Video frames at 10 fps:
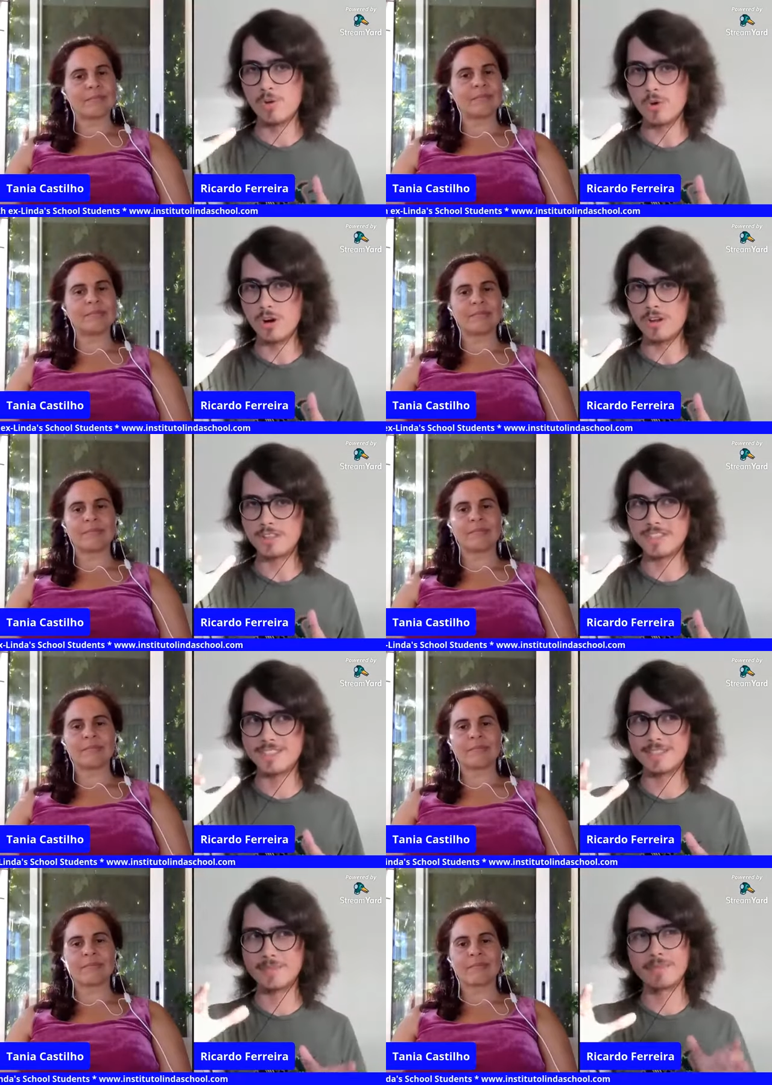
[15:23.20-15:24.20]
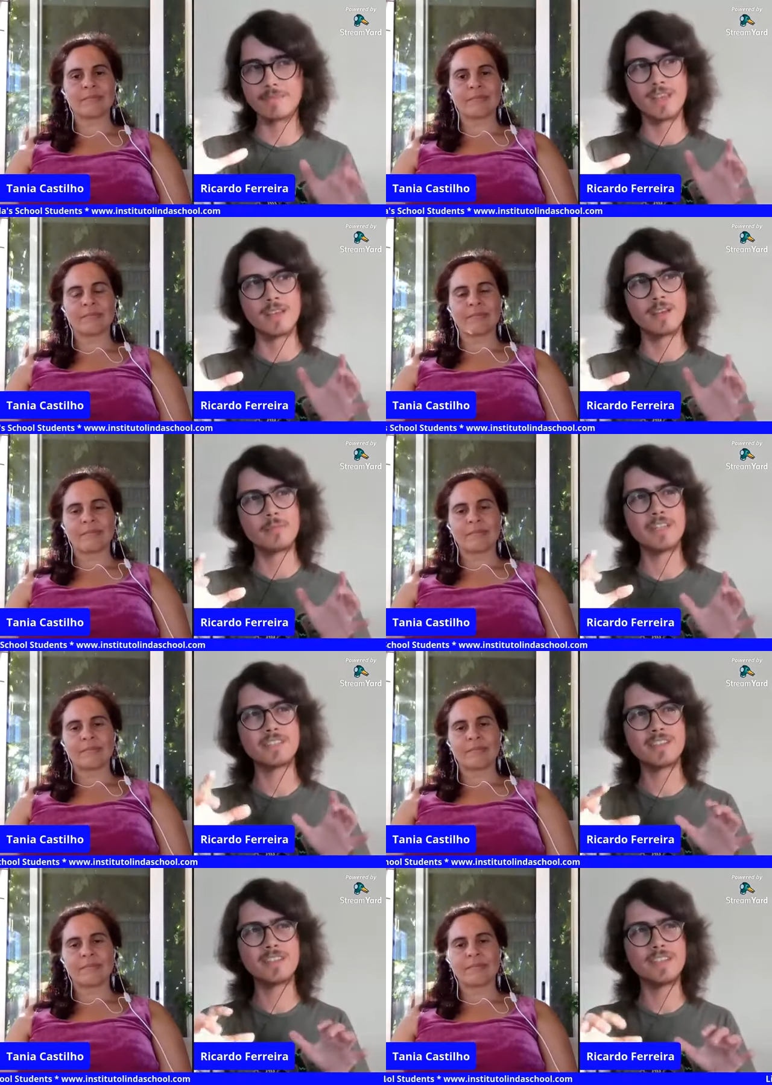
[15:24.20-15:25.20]
Speaker 1: was
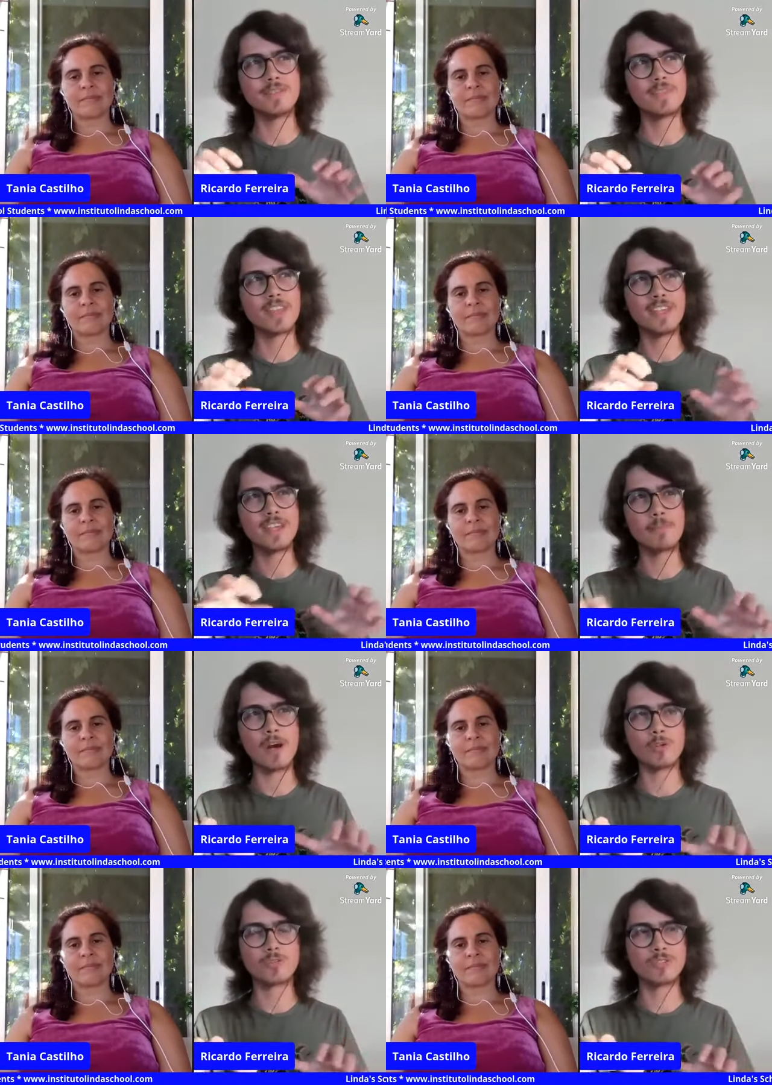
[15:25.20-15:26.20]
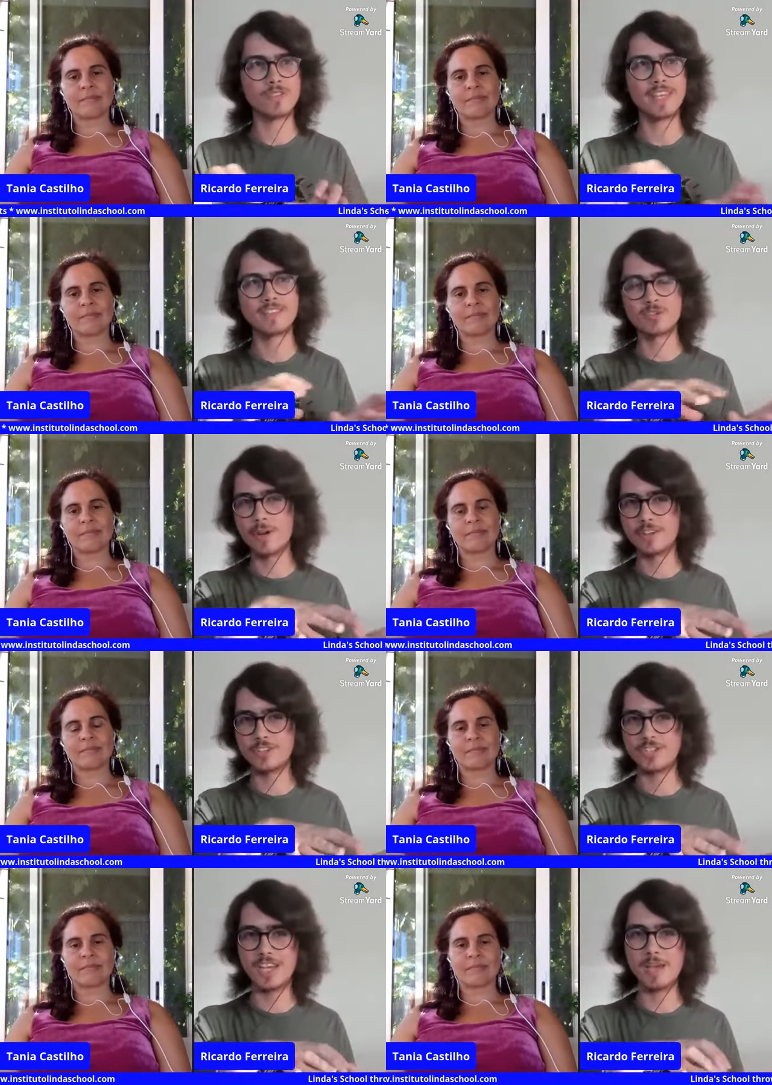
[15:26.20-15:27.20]
basically the thing about that
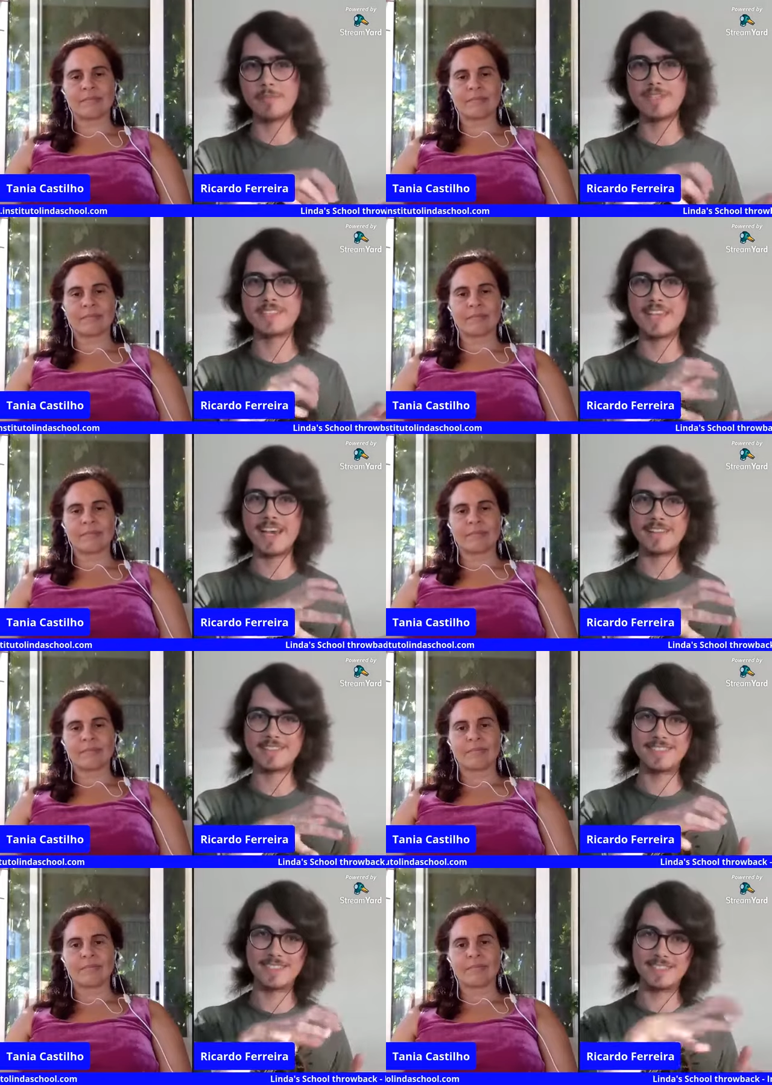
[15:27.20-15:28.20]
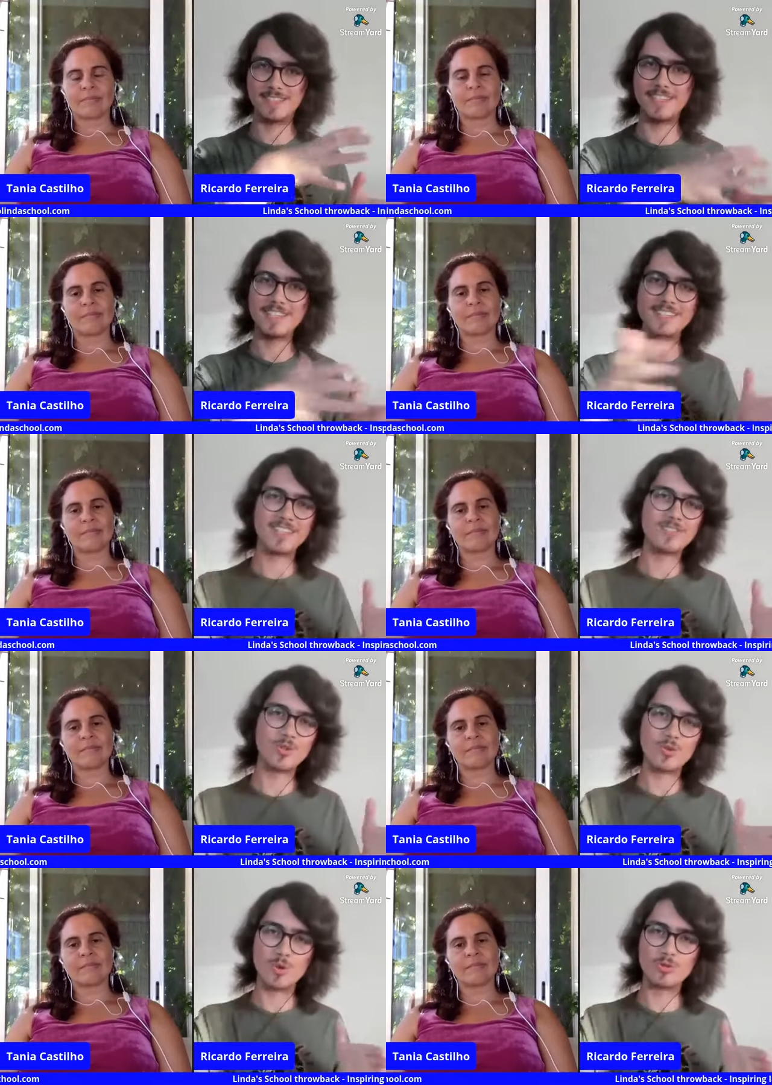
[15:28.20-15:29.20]
strategy game is that in a sense
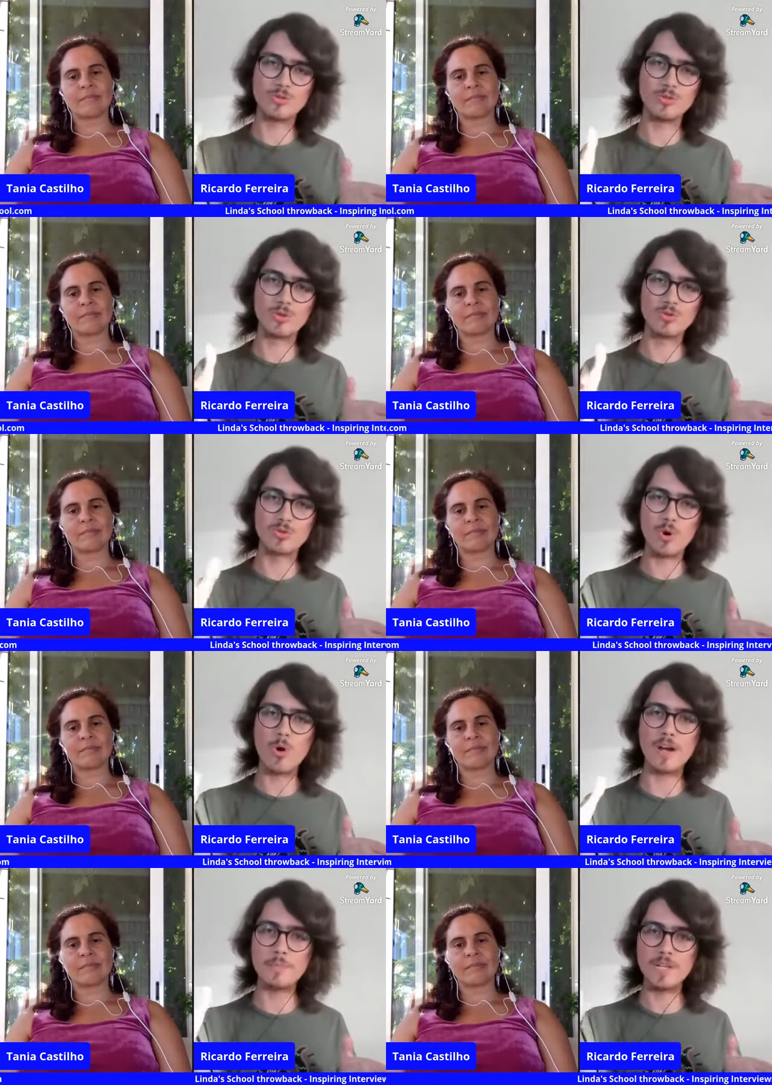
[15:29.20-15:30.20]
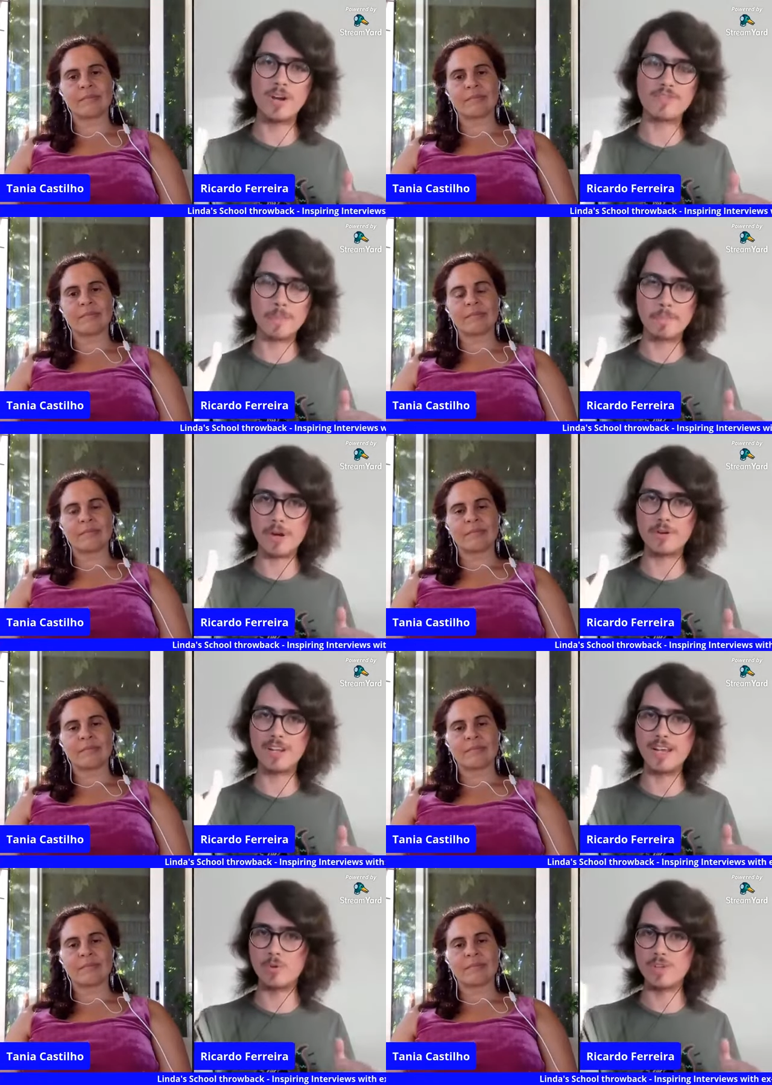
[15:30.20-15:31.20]
you could draw a bit of a
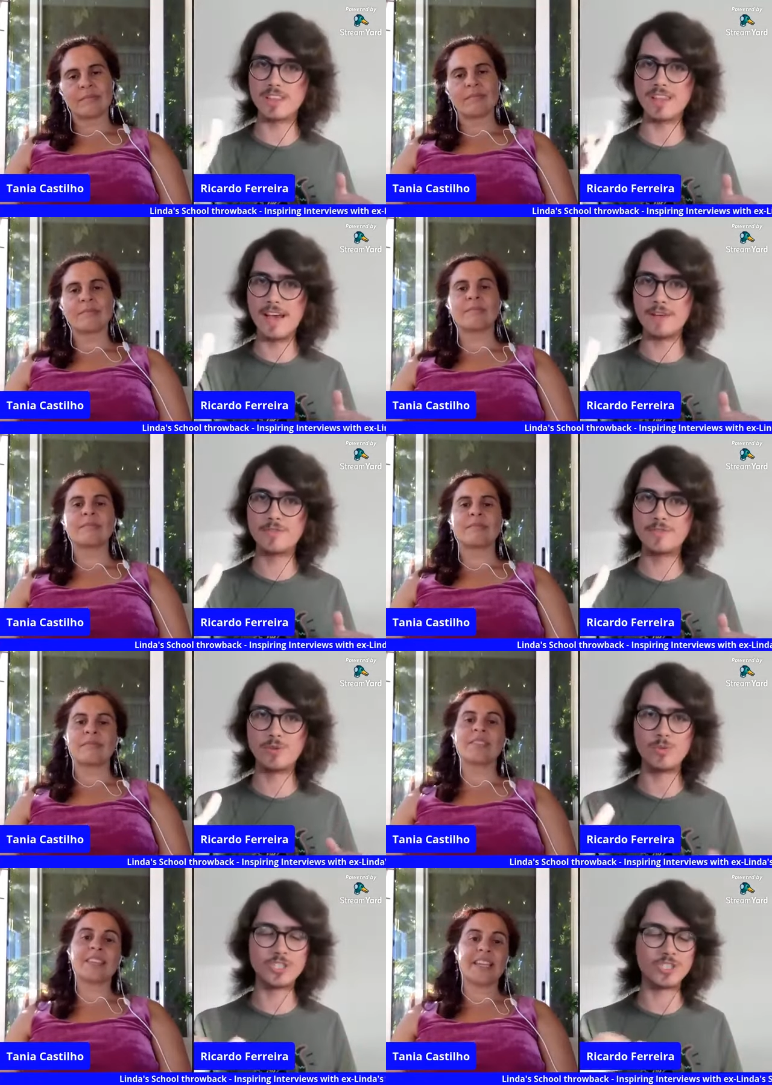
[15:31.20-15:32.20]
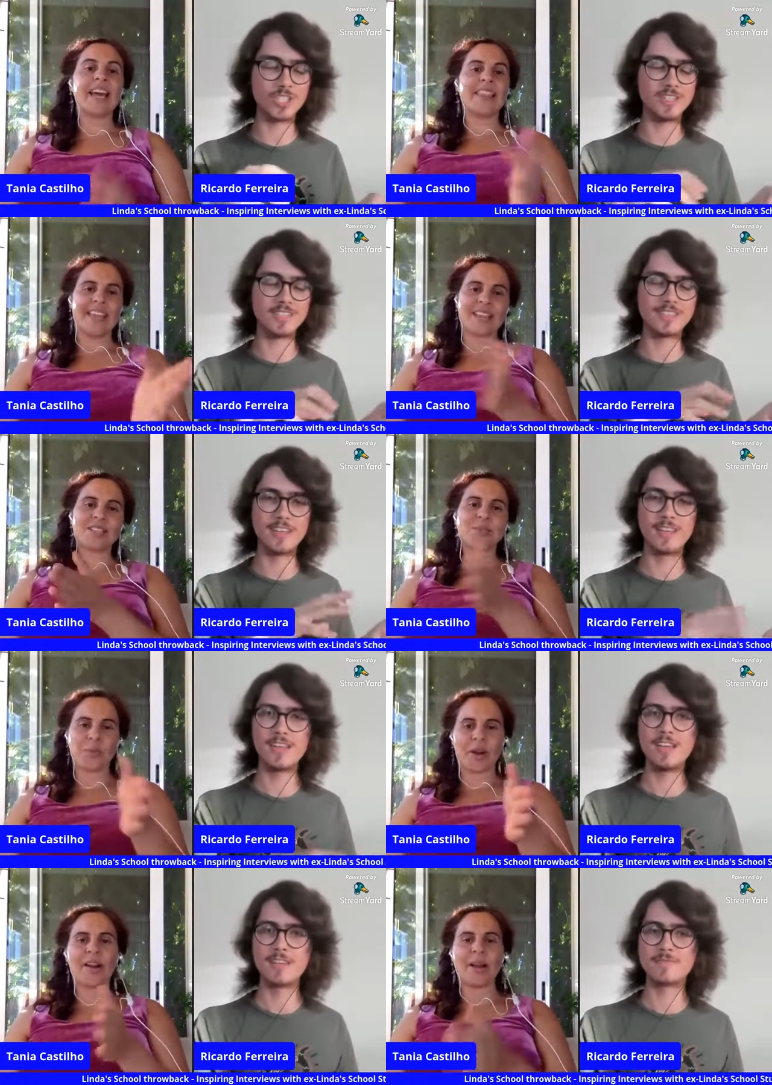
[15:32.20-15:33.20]
parallel with life, which
Speaker 2: is... Yeah, that's
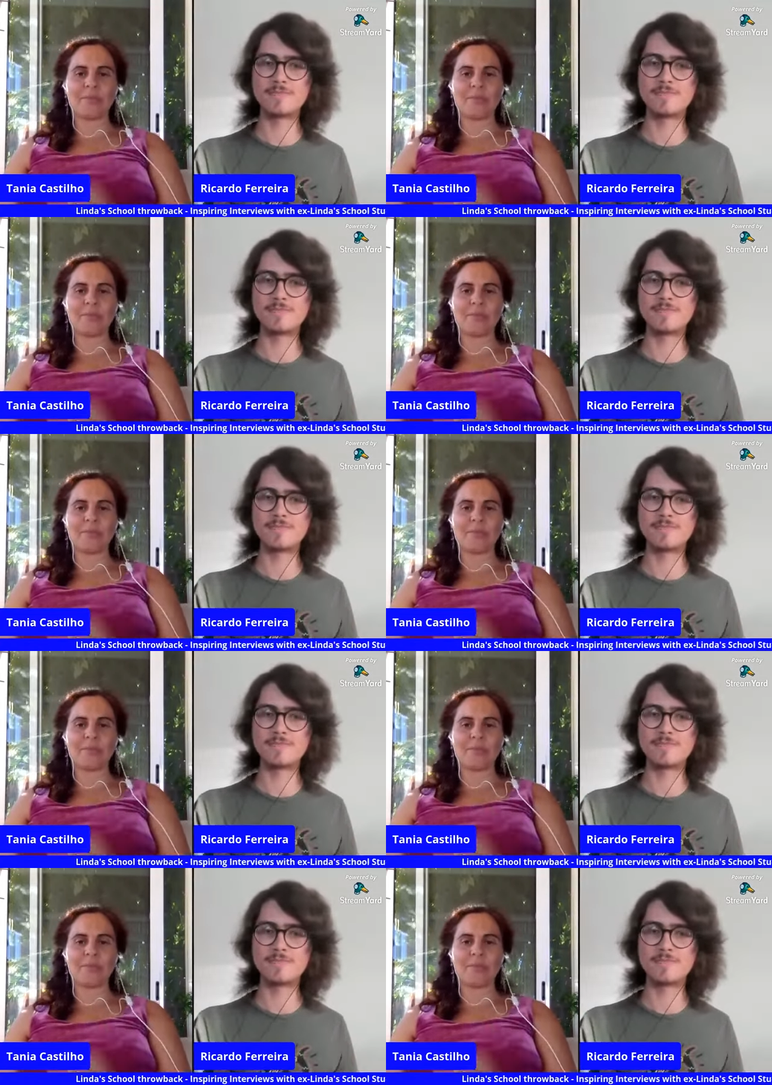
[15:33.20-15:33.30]
where